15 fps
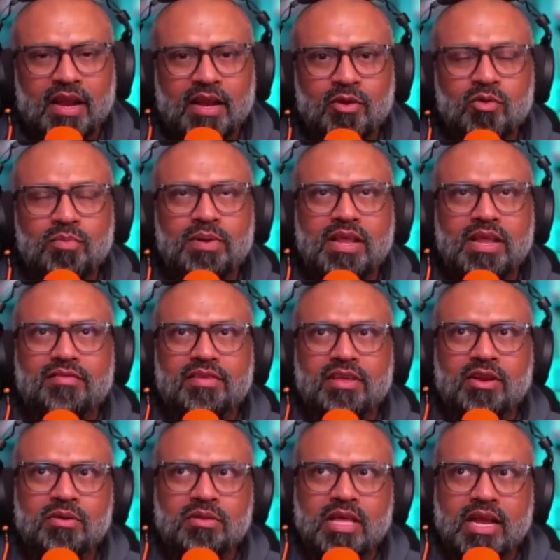And I do believe,
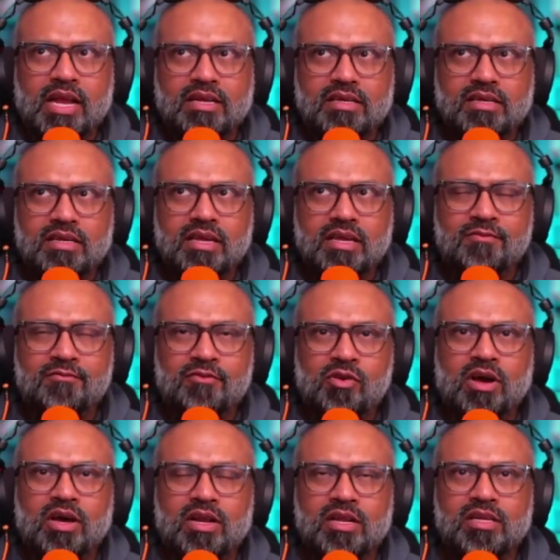that if
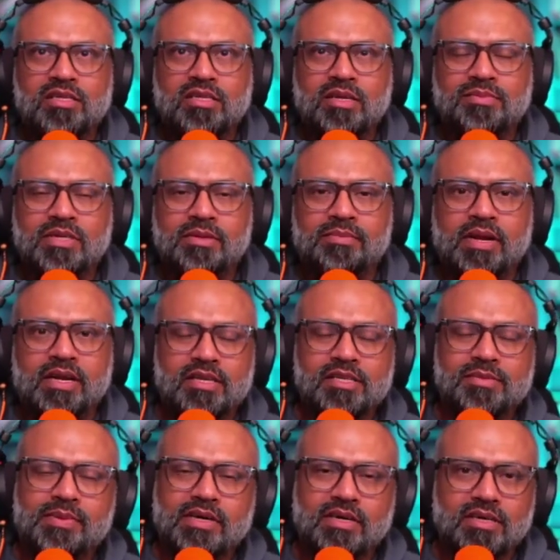you are a subject matter
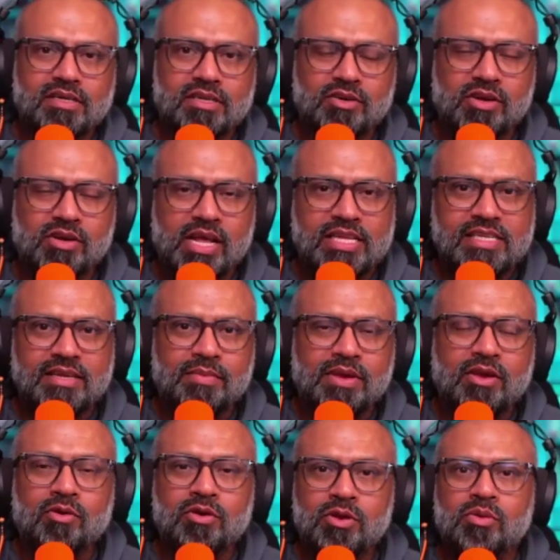expert, you're
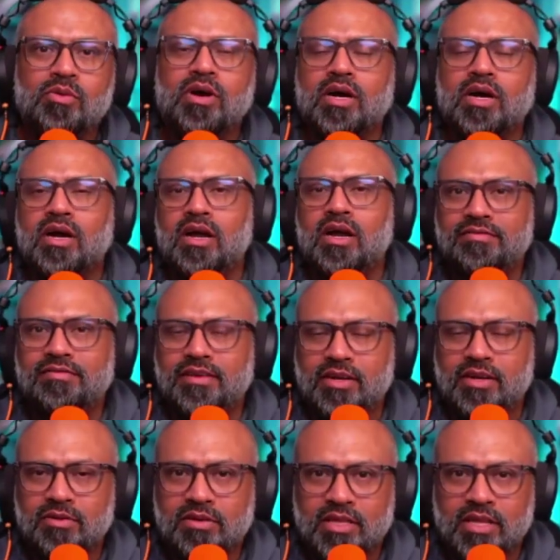SME, or you are kind of,
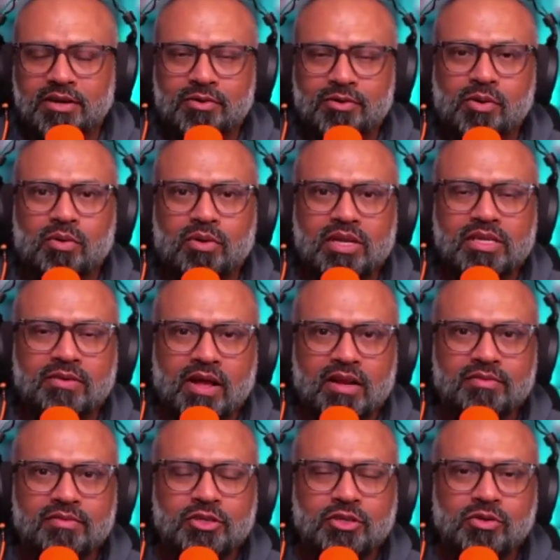in that role as
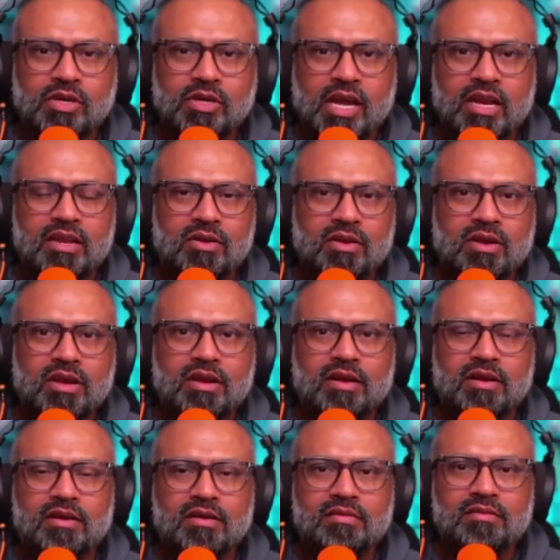well, which you can
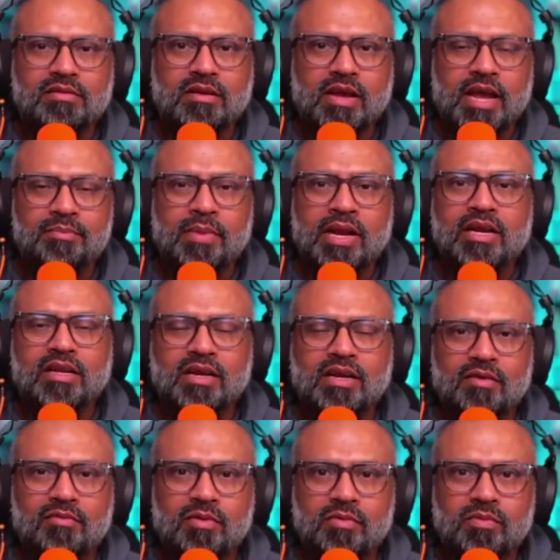get and
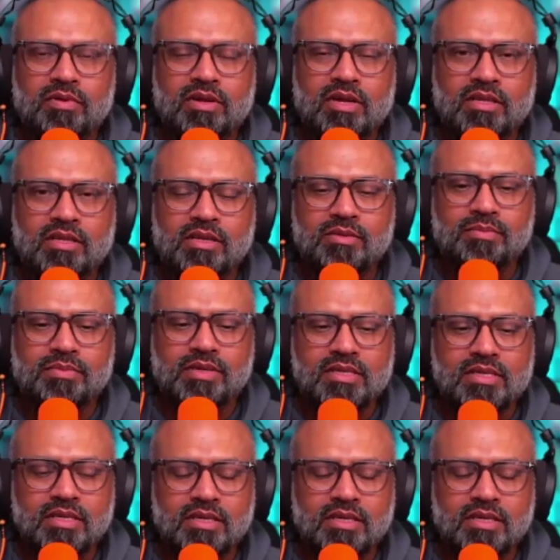mentor everyone, other